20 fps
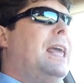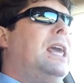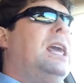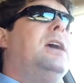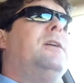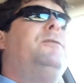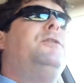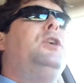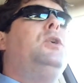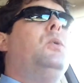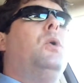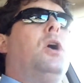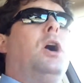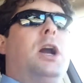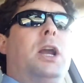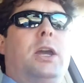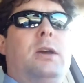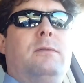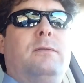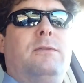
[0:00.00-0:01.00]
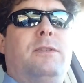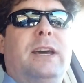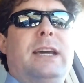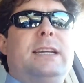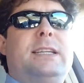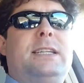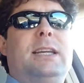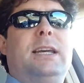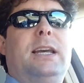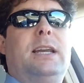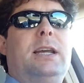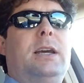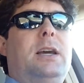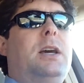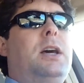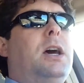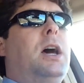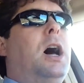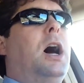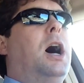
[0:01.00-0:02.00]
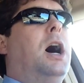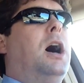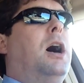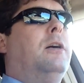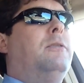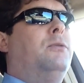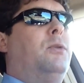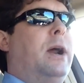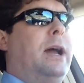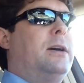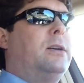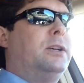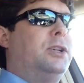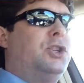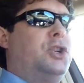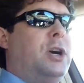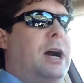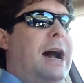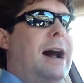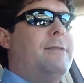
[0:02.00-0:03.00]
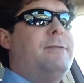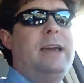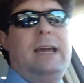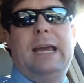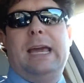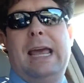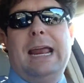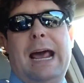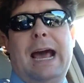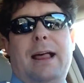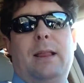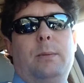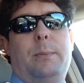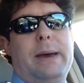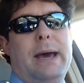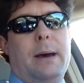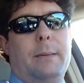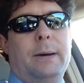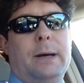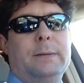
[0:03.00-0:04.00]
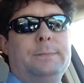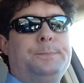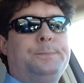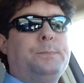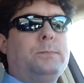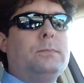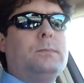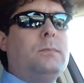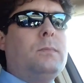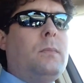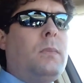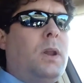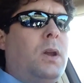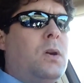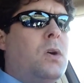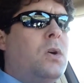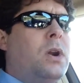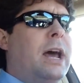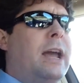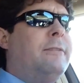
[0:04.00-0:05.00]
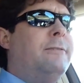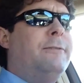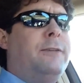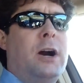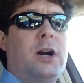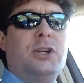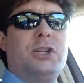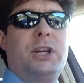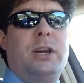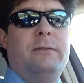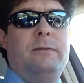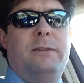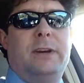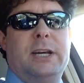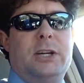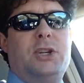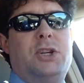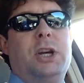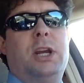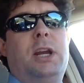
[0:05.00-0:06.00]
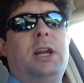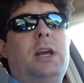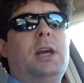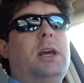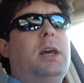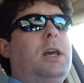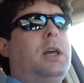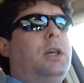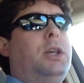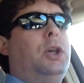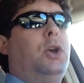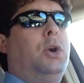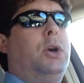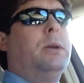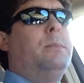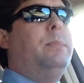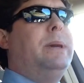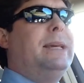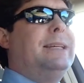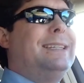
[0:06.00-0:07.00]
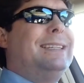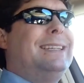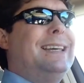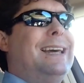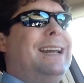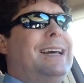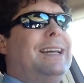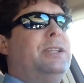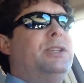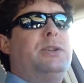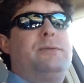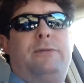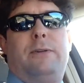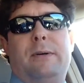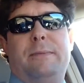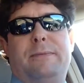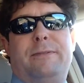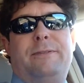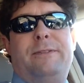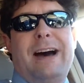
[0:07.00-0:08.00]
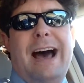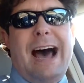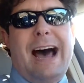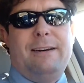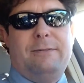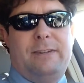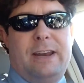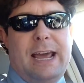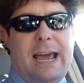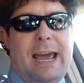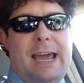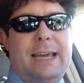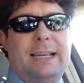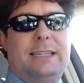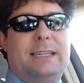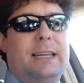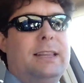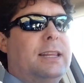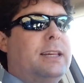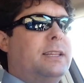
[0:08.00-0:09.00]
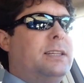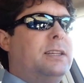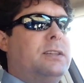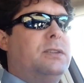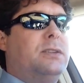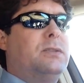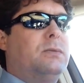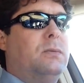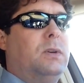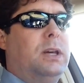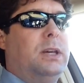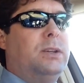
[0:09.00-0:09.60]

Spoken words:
If you are convicted of reckless driving in Alabama on a first conviction, you could be sentenced from 5 days, and this is